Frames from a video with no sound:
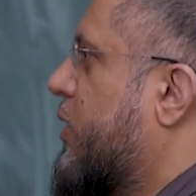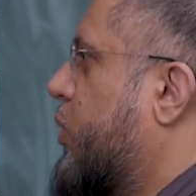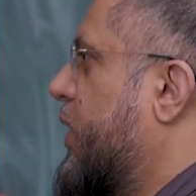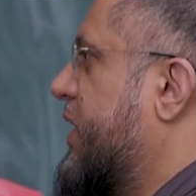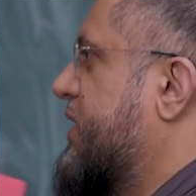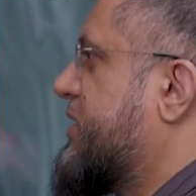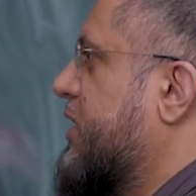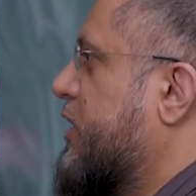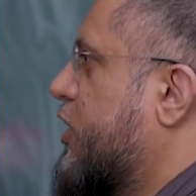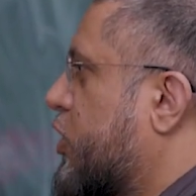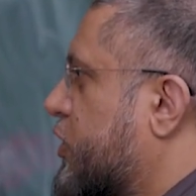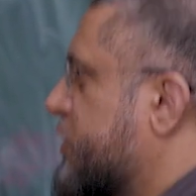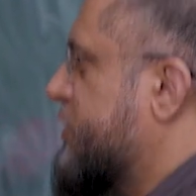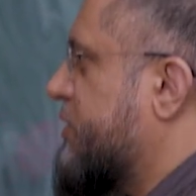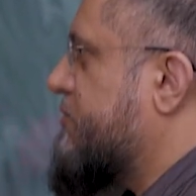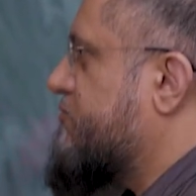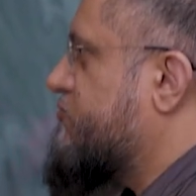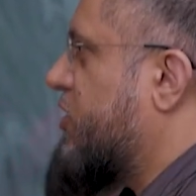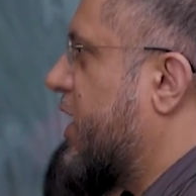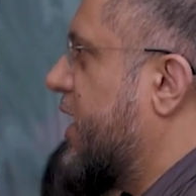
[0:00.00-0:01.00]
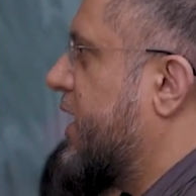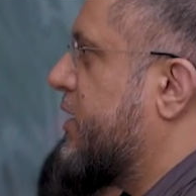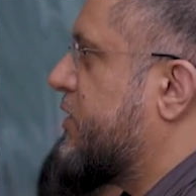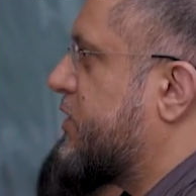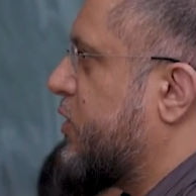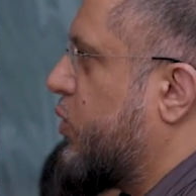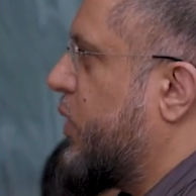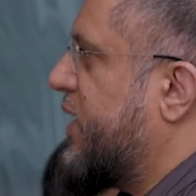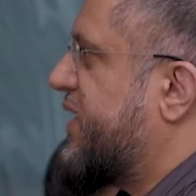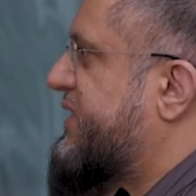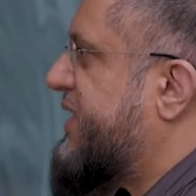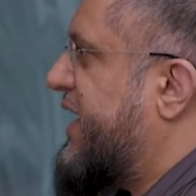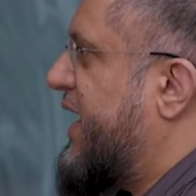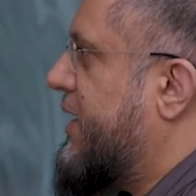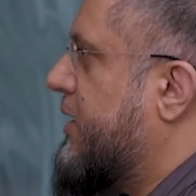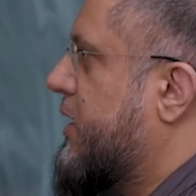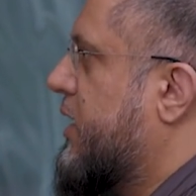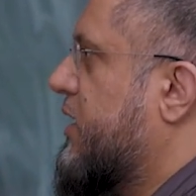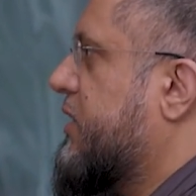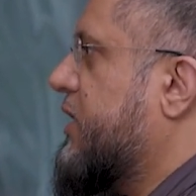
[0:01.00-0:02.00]
Where's the God, right? And so we're
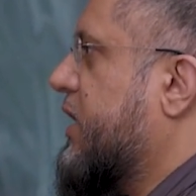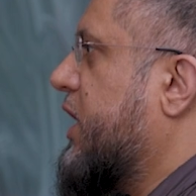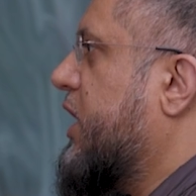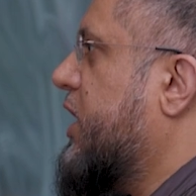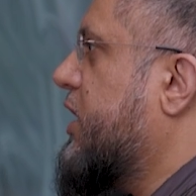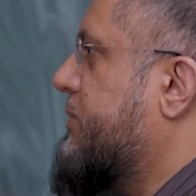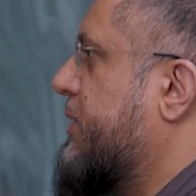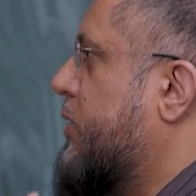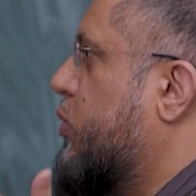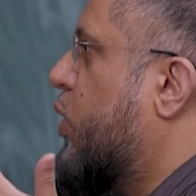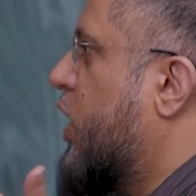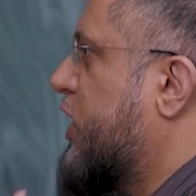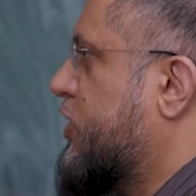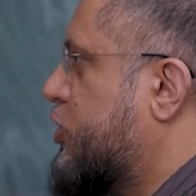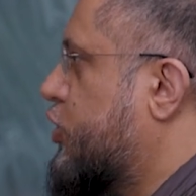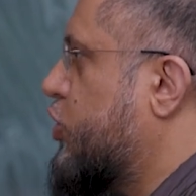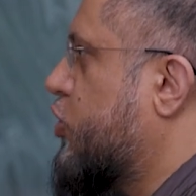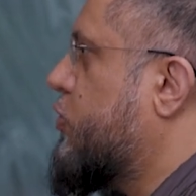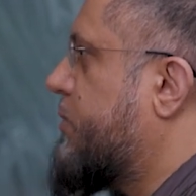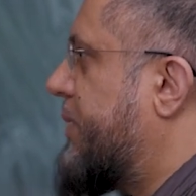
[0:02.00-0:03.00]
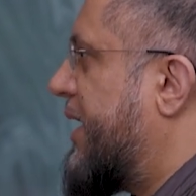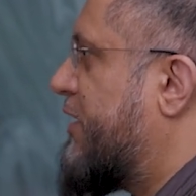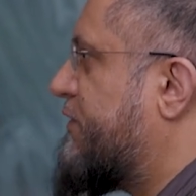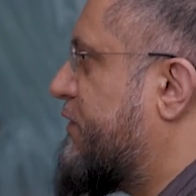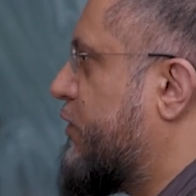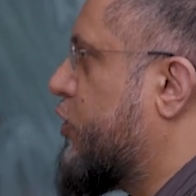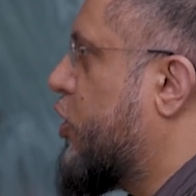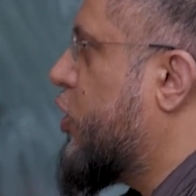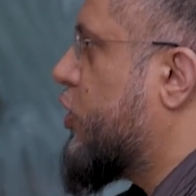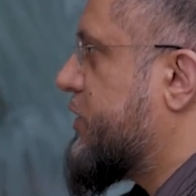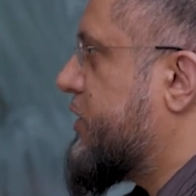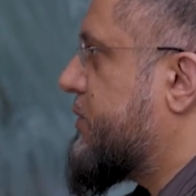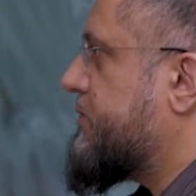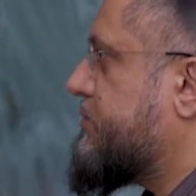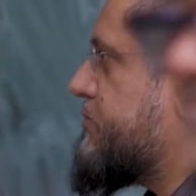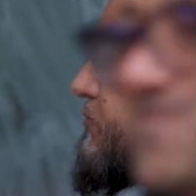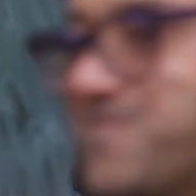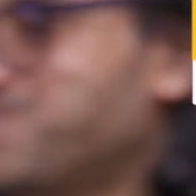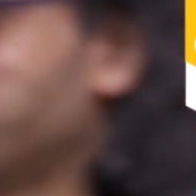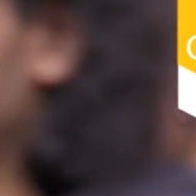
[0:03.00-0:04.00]
saying there can only be one true, powerful God,
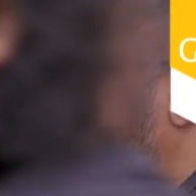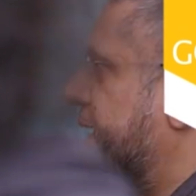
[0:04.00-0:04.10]
right?